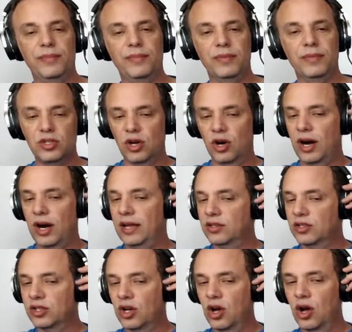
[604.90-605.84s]
So, all
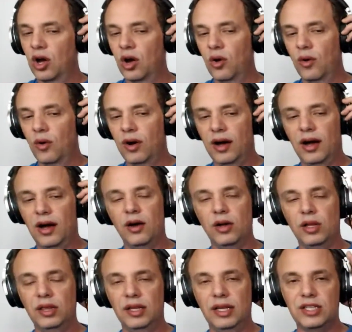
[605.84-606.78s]
right.
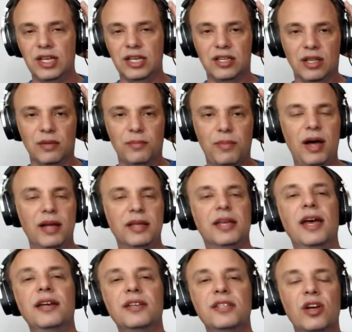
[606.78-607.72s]
So let's get to the
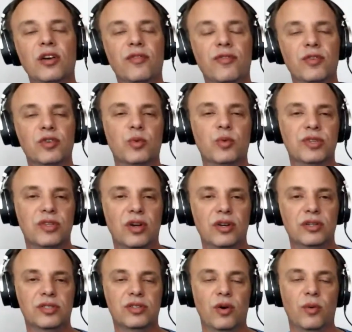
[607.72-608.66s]
podcast here. First, we're going
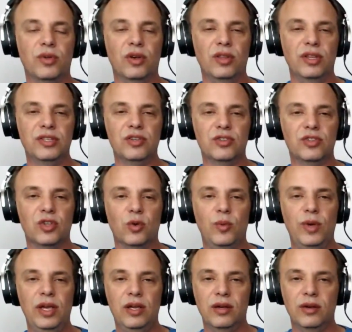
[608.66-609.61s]
to start with our listeners of the
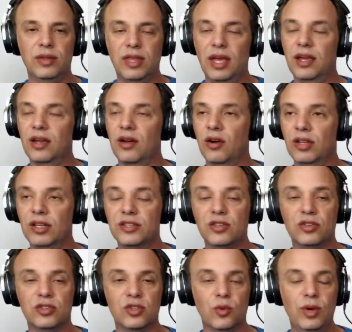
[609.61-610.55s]
week. We thank our
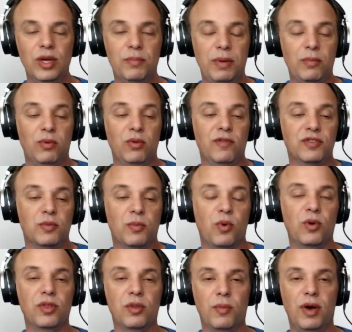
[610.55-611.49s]
listeners of the week, people who've
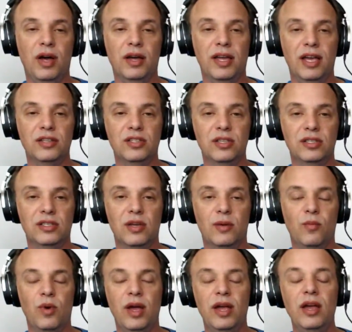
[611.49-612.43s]
supported the podcast in
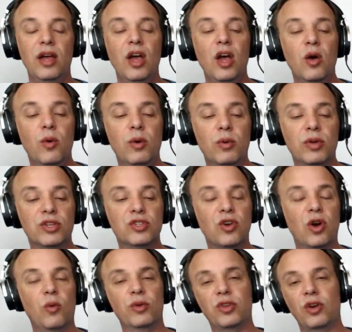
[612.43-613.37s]
some way. We want to
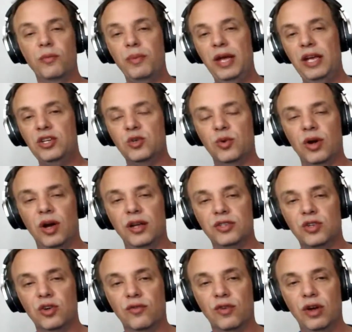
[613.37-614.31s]
start with our
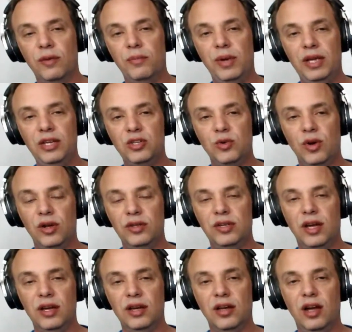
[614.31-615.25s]
Patreons over at
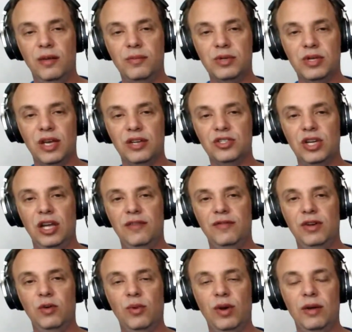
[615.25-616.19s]

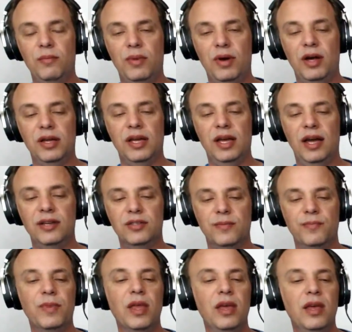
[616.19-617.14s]
patreon.com/AVRant podcast.
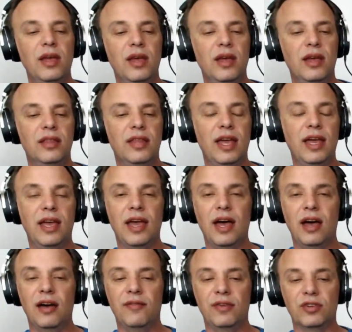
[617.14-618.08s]

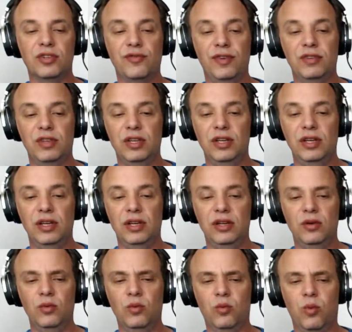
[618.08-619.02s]
There's
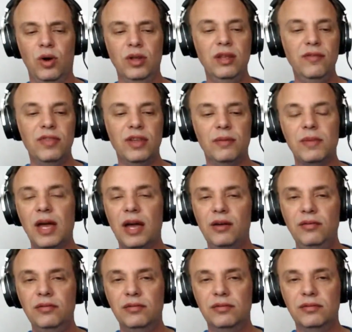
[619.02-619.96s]
51 of them now.